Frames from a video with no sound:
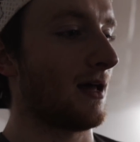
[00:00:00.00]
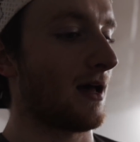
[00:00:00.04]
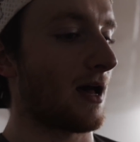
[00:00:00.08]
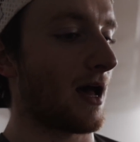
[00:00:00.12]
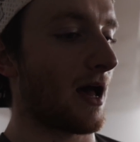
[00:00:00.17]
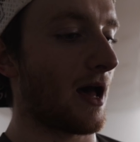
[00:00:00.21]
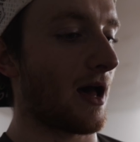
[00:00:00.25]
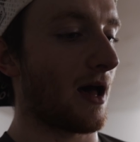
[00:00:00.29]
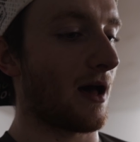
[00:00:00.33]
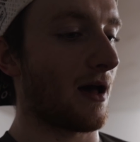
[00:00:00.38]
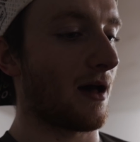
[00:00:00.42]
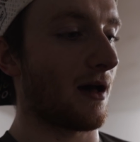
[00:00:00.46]

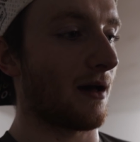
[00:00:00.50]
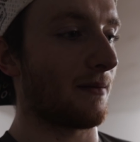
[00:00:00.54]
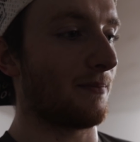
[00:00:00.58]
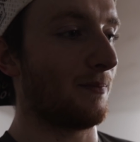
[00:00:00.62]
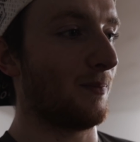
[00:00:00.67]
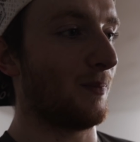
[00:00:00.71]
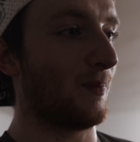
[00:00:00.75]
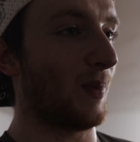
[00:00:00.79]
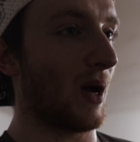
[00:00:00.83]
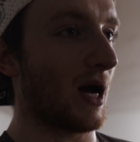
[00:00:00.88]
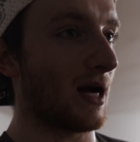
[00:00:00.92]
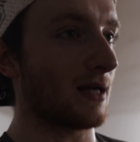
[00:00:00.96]

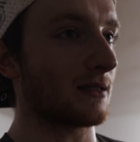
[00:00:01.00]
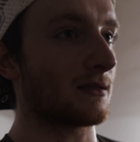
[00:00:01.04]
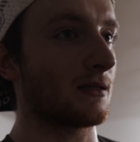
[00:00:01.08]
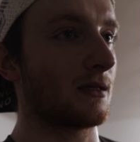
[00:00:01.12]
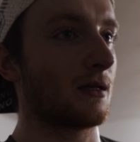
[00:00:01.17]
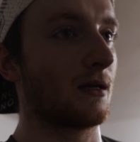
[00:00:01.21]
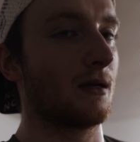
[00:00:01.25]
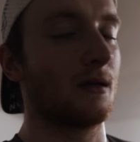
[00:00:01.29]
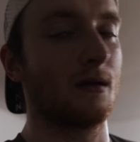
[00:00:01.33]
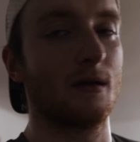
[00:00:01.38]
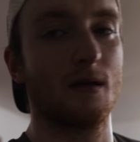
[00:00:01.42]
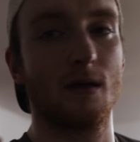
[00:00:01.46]
but
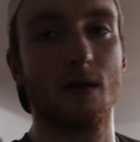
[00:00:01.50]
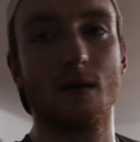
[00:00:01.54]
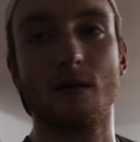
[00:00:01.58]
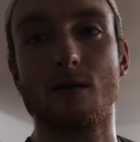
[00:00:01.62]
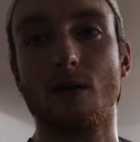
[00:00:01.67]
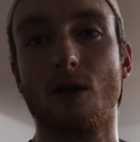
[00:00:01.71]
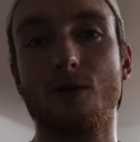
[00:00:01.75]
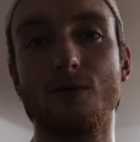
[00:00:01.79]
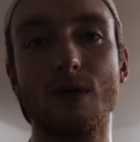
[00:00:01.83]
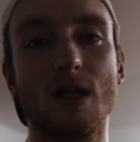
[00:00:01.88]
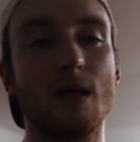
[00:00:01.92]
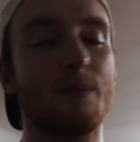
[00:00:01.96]

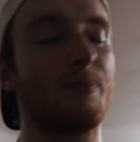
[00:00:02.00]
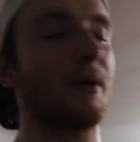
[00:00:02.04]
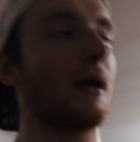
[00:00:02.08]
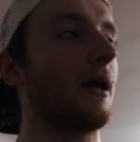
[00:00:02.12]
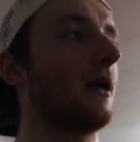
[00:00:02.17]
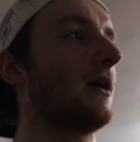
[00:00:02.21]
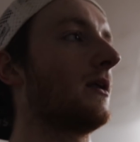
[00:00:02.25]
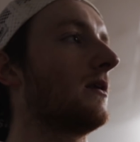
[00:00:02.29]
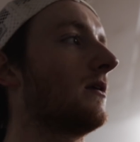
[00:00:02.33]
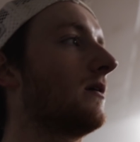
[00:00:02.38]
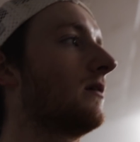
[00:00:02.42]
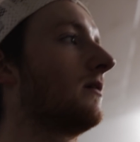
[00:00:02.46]
no knee
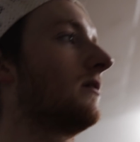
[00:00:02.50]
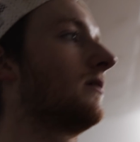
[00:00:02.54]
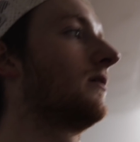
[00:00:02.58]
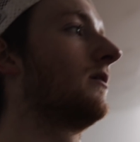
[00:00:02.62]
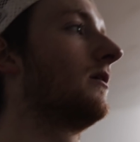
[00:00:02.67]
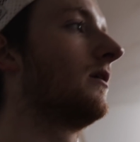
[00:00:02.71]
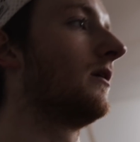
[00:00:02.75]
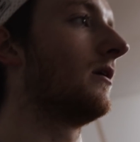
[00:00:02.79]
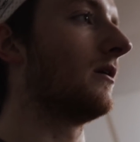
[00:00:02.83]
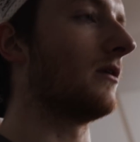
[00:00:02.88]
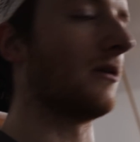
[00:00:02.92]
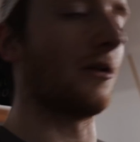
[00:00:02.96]
pain,
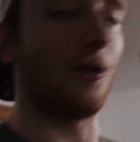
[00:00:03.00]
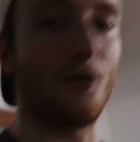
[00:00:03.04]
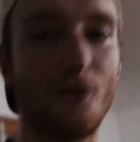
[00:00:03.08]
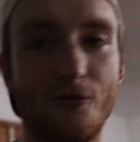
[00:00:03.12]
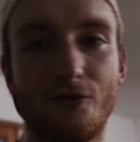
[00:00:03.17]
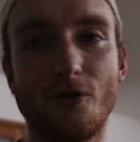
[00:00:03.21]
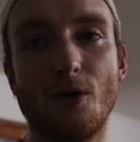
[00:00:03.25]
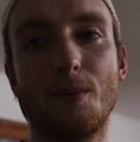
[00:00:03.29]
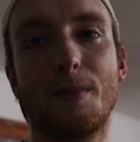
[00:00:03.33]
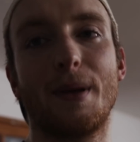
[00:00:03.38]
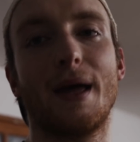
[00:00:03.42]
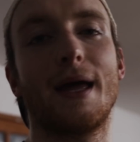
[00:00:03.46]
no
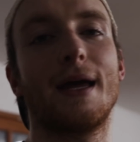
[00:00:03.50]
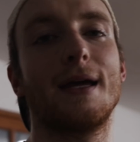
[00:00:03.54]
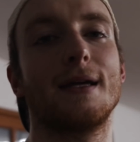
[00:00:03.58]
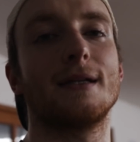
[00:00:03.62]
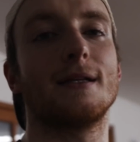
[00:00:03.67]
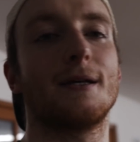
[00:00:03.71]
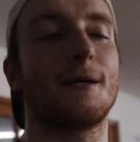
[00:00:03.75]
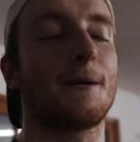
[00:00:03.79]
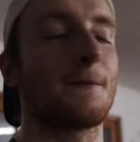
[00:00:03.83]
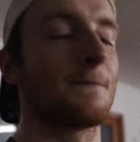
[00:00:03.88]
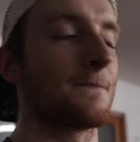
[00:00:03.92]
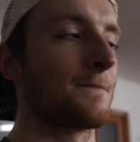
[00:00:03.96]
foot
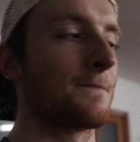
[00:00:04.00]
pain,